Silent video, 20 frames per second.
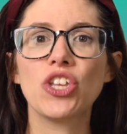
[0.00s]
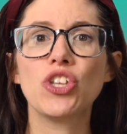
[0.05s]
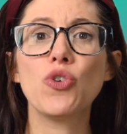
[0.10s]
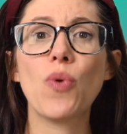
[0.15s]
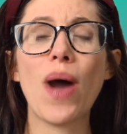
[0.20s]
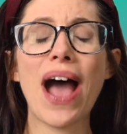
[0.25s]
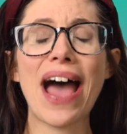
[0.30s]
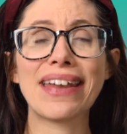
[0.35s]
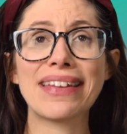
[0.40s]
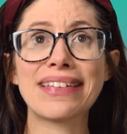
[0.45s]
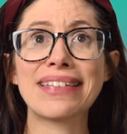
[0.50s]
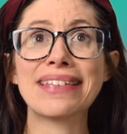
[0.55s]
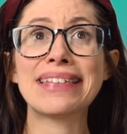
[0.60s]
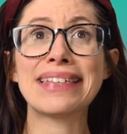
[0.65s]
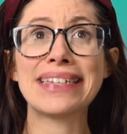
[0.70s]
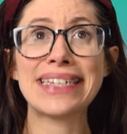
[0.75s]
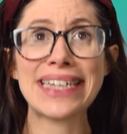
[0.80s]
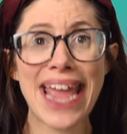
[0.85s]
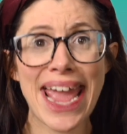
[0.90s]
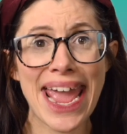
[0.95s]
you had to
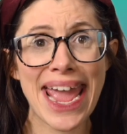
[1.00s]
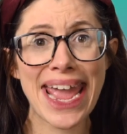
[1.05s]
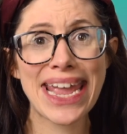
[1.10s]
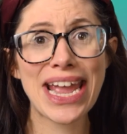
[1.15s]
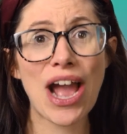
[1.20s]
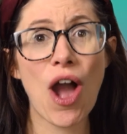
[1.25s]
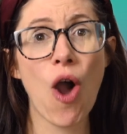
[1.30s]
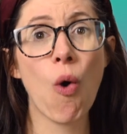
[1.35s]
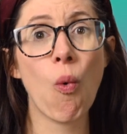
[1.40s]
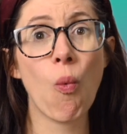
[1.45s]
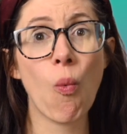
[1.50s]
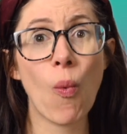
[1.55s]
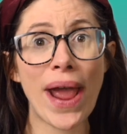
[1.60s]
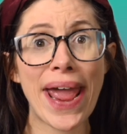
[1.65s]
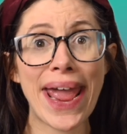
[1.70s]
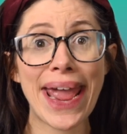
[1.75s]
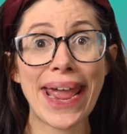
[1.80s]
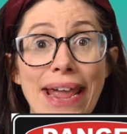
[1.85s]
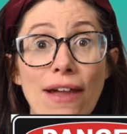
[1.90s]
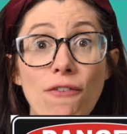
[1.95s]
stay
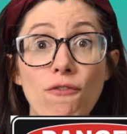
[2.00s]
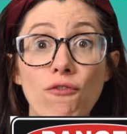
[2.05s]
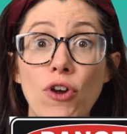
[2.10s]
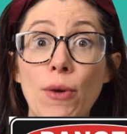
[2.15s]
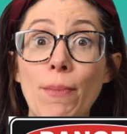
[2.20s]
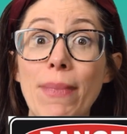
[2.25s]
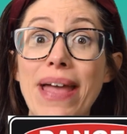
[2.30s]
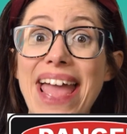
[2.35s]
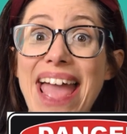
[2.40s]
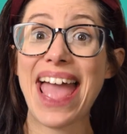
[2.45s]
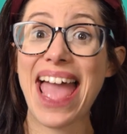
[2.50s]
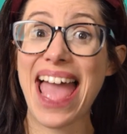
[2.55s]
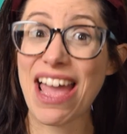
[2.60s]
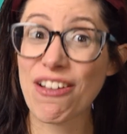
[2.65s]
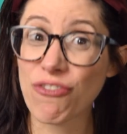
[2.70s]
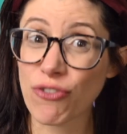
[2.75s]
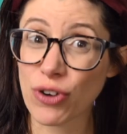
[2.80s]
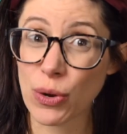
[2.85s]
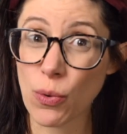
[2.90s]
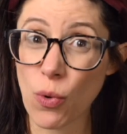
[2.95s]
away from
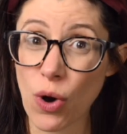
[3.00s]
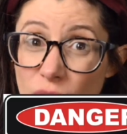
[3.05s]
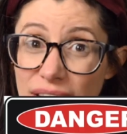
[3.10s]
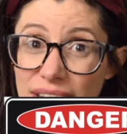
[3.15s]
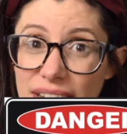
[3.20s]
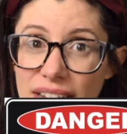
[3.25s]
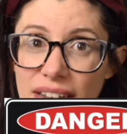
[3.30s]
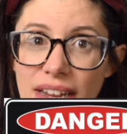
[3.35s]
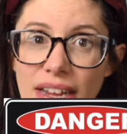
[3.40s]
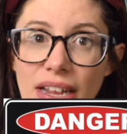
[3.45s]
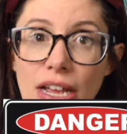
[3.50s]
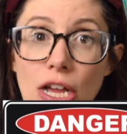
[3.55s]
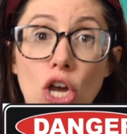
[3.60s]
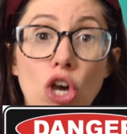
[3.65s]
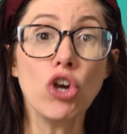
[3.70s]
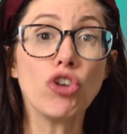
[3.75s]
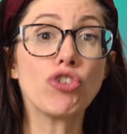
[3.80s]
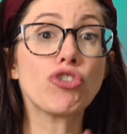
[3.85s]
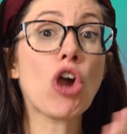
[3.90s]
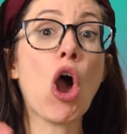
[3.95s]

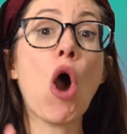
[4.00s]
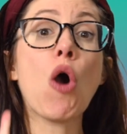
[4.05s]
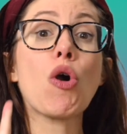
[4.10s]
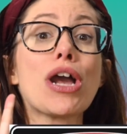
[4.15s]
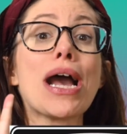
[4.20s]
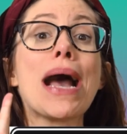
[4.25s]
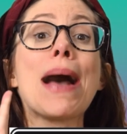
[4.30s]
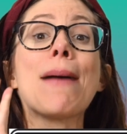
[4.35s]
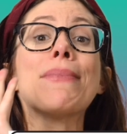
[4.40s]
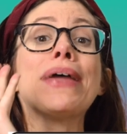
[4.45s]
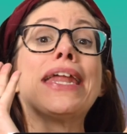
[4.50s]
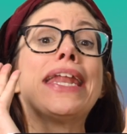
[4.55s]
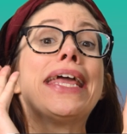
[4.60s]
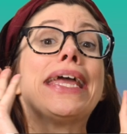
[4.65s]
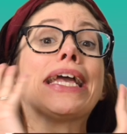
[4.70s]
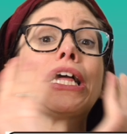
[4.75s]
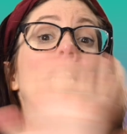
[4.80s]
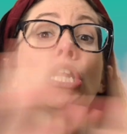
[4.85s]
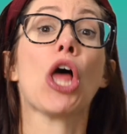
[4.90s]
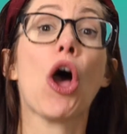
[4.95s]
everyone? Don't come
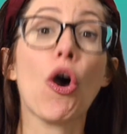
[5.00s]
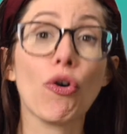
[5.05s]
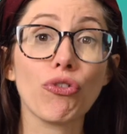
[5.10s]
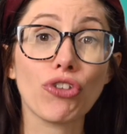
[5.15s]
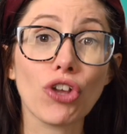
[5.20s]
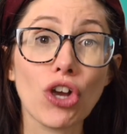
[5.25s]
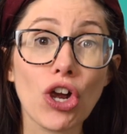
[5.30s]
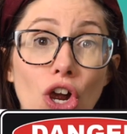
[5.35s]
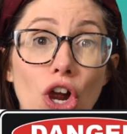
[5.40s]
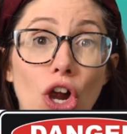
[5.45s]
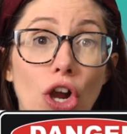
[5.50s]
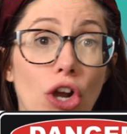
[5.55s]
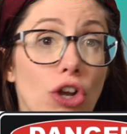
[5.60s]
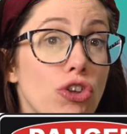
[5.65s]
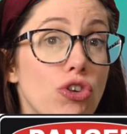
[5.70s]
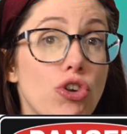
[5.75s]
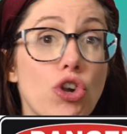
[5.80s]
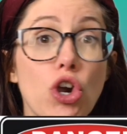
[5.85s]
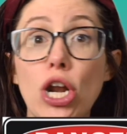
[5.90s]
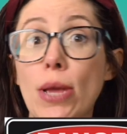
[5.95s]
any closer!
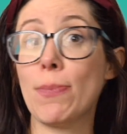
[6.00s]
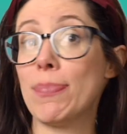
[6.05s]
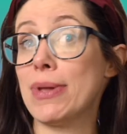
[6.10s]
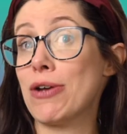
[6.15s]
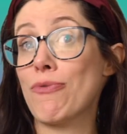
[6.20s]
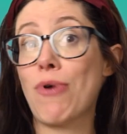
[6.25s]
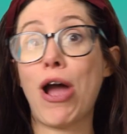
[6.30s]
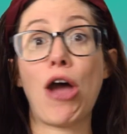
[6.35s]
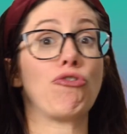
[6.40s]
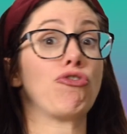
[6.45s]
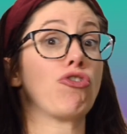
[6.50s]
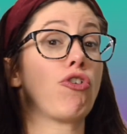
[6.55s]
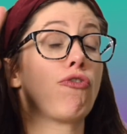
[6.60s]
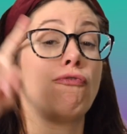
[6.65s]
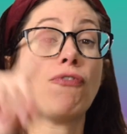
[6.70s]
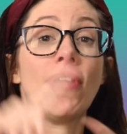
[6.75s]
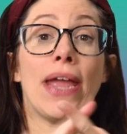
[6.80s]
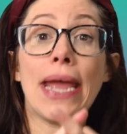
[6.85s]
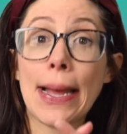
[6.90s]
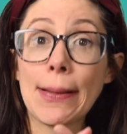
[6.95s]
You couldn't be around your
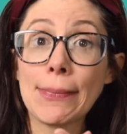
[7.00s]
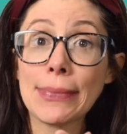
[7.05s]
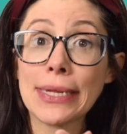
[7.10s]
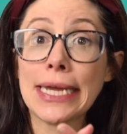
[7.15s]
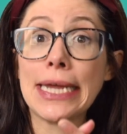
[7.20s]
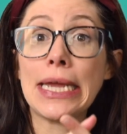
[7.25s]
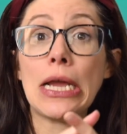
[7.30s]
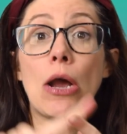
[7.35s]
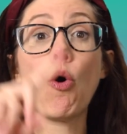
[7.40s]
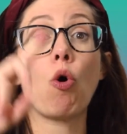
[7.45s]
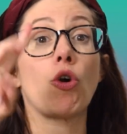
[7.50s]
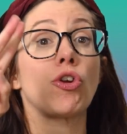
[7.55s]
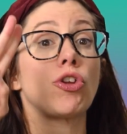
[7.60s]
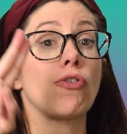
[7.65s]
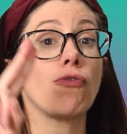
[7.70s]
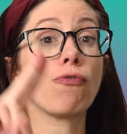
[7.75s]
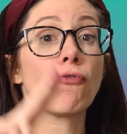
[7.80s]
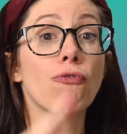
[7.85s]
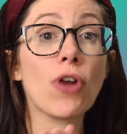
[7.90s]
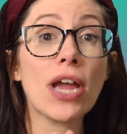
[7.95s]
family or
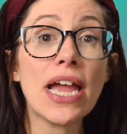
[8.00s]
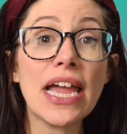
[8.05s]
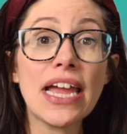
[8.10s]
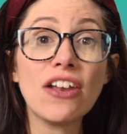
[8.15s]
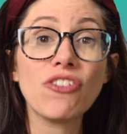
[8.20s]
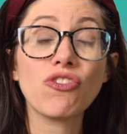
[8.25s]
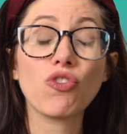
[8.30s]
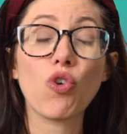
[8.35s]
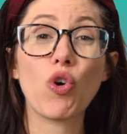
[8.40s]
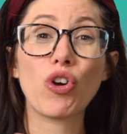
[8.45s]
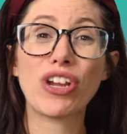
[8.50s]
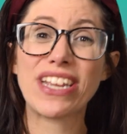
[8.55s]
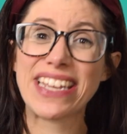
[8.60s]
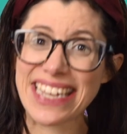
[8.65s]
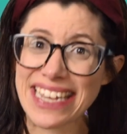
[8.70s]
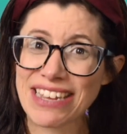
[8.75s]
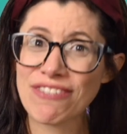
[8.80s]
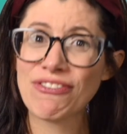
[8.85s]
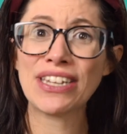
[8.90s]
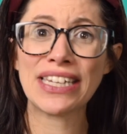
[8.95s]
your friends or
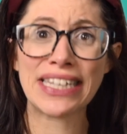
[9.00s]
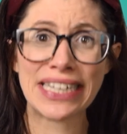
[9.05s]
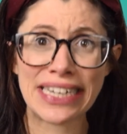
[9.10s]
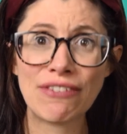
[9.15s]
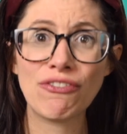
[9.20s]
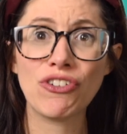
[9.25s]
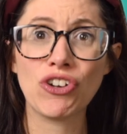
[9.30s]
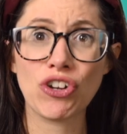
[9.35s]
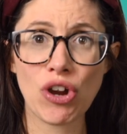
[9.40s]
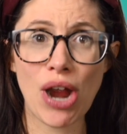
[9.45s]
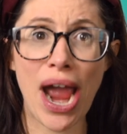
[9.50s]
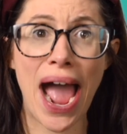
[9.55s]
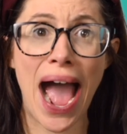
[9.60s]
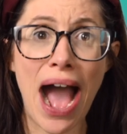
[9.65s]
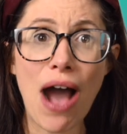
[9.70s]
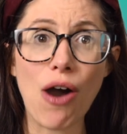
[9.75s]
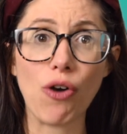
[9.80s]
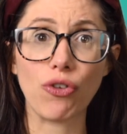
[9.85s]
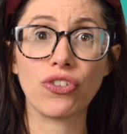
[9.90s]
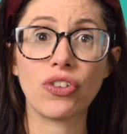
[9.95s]
even live in your
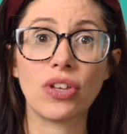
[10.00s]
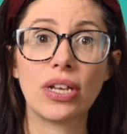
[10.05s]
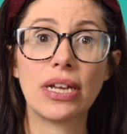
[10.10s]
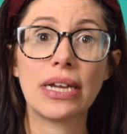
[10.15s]
house.